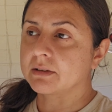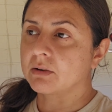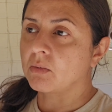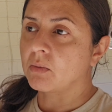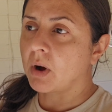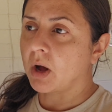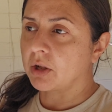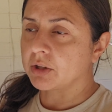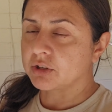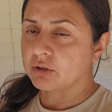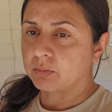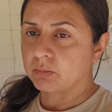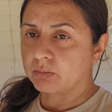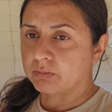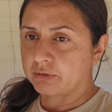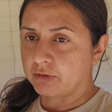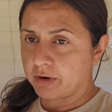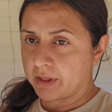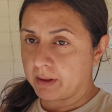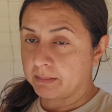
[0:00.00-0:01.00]
a while
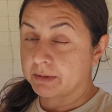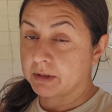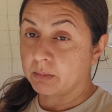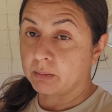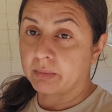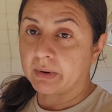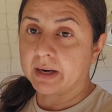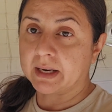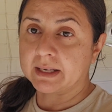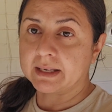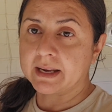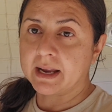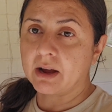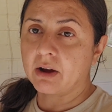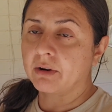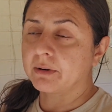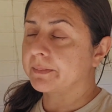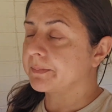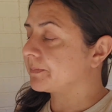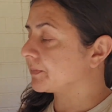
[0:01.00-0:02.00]
for them to break
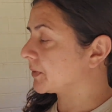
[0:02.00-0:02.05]
down